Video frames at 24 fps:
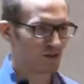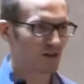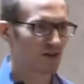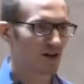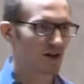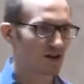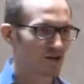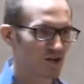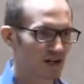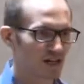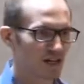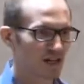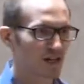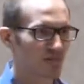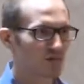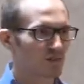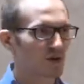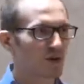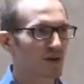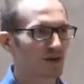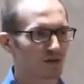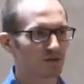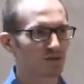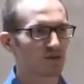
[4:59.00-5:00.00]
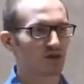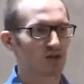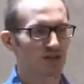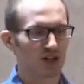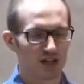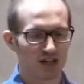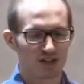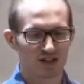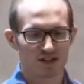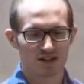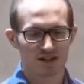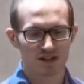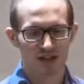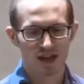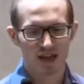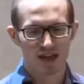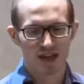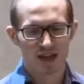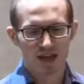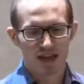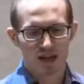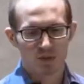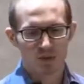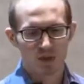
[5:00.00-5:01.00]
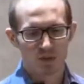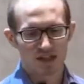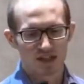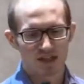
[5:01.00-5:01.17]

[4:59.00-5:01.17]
you know, 100K plus machines, but